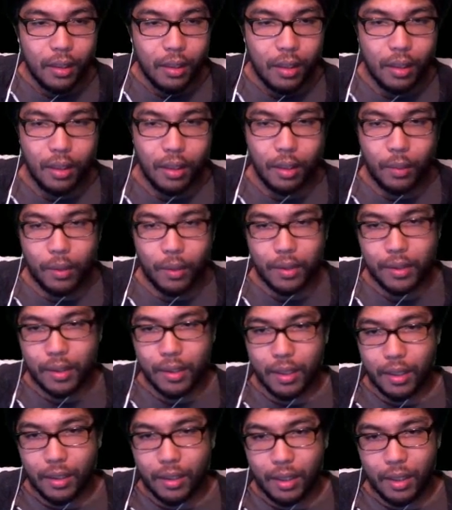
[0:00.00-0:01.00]
Oh, where is
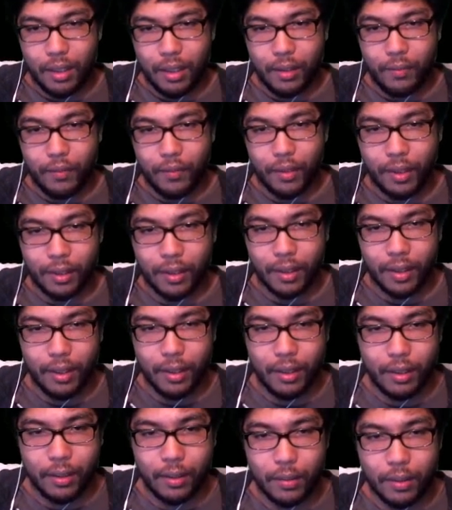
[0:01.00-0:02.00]
it at? I feel like an
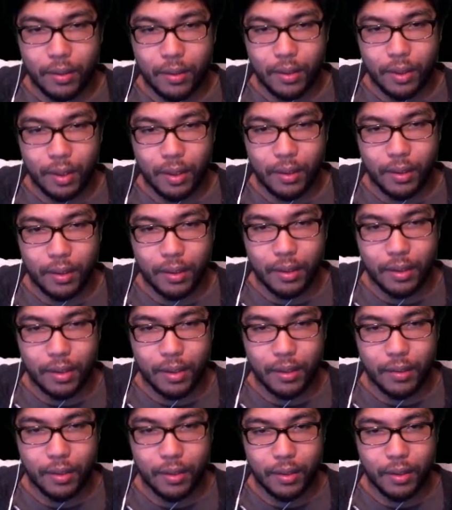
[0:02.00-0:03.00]
idiot. Where is it? Here it is,
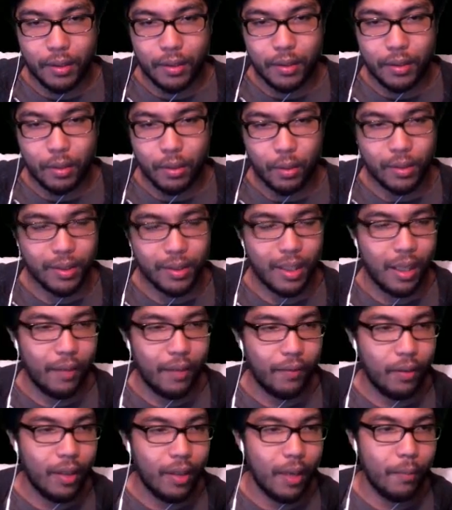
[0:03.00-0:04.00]
here it is, here it is. Horde
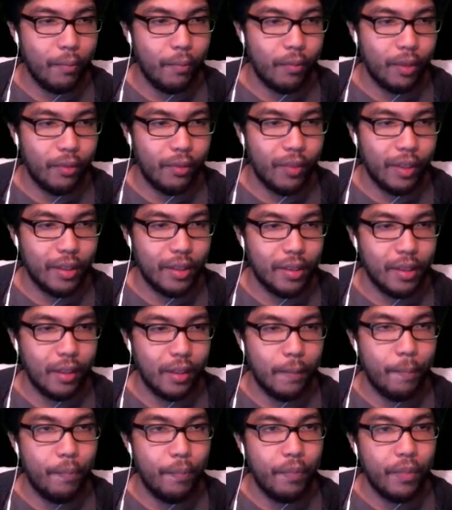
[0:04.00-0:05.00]
staff. Alright, I'm gonna fight this
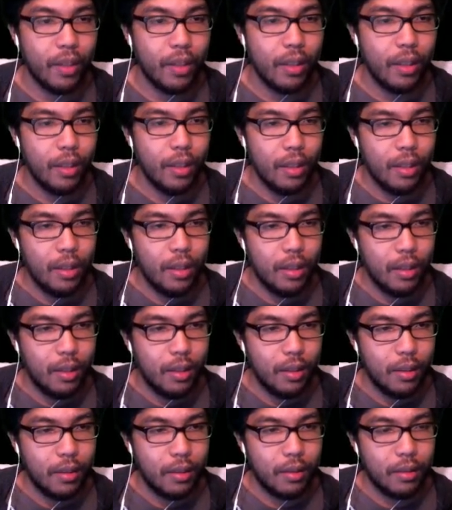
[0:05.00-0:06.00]
thing.
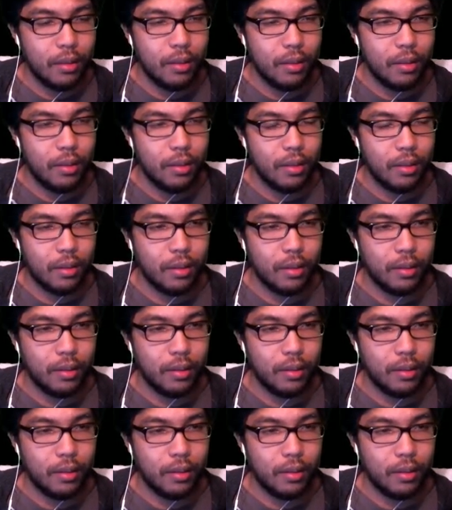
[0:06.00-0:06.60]
Ugh.